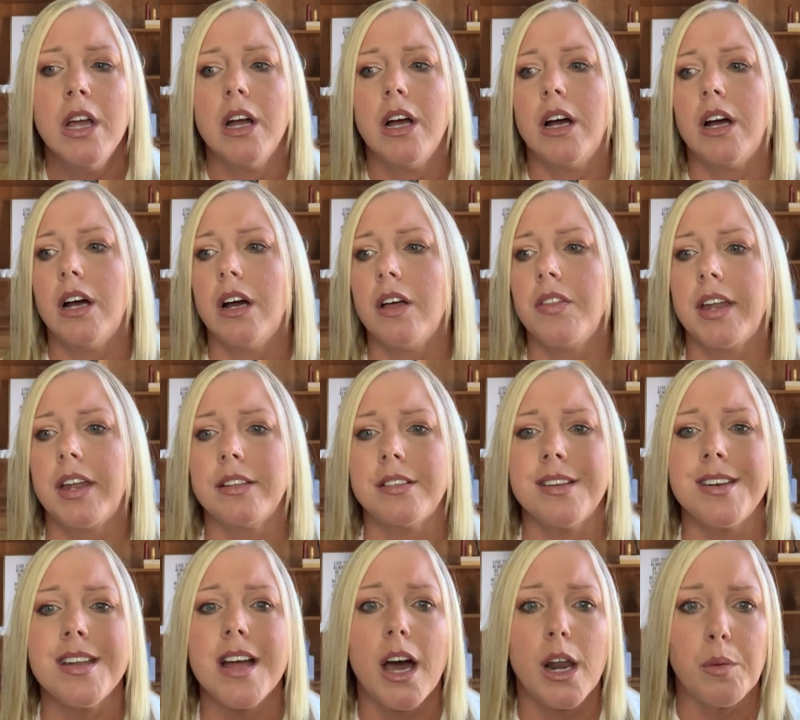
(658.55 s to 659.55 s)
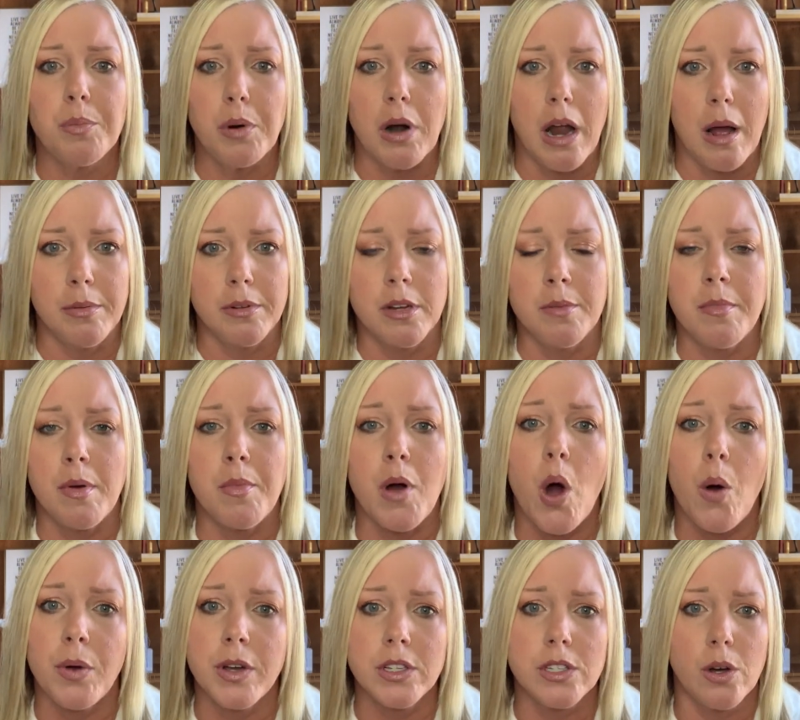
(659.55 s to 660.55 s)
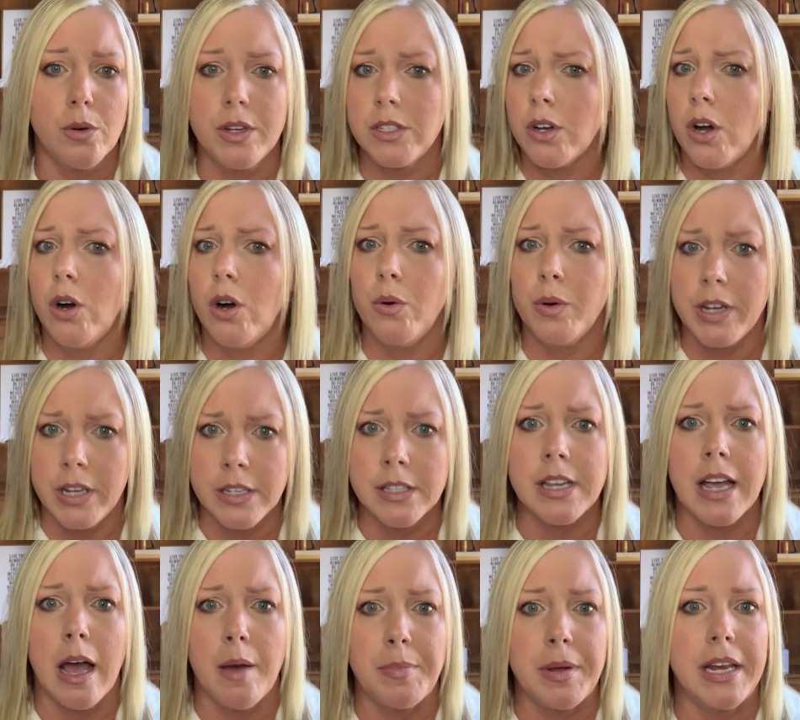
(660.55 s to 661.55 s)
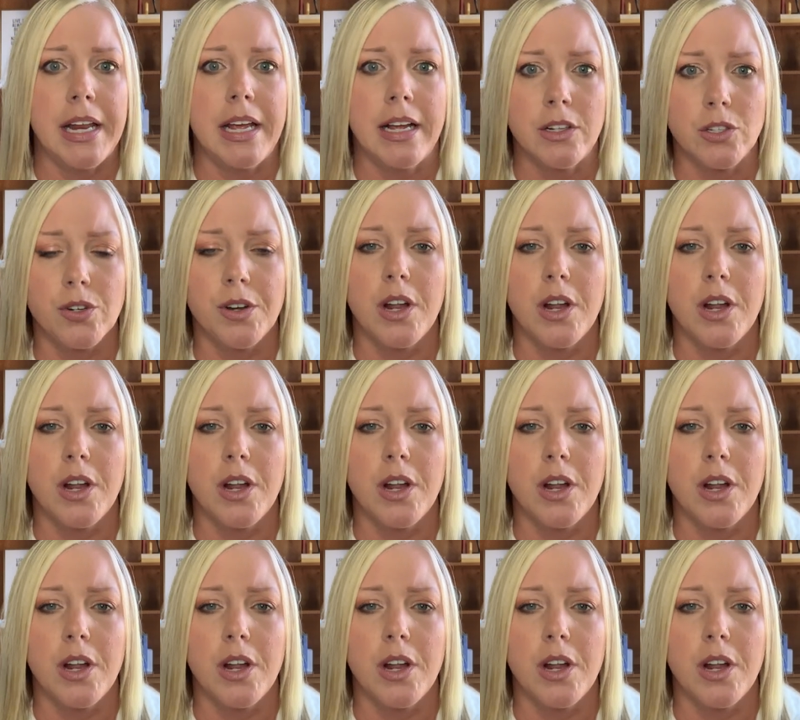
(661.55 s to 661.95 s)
That is not a problem. I'm always, always, always happy to answer